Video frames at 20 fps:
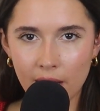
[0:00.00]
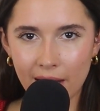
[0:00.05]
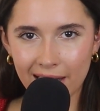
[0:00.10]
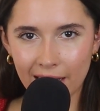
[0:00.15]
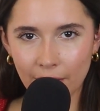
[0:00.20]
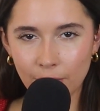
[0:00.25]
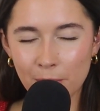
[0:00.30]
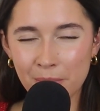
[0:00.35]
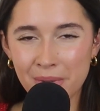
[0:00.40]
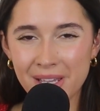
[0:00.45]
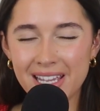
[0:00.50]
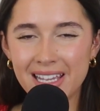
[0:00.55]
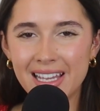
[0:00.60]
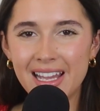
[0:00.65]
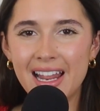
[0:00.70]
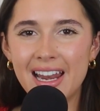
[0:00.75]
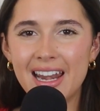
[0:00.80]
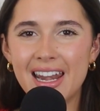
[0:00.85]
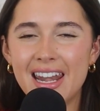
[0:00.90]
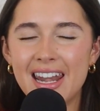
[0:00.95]
and I repeat,
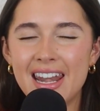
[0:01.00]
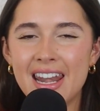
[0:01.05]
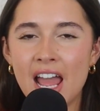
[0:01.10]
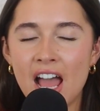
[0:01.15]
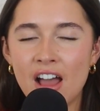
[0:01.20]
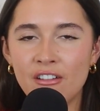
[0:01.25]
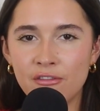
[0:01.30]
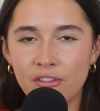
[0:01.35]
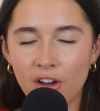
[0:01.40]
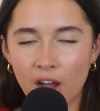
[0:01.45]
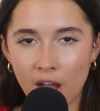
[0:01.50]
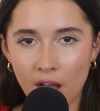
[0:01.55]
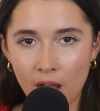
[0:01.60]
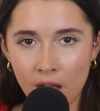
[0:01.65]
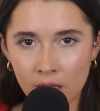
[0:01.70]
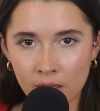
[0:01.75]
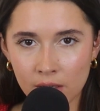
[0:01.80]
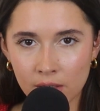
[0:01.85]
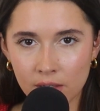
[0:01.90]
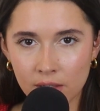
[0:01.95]

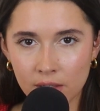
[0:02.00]
never,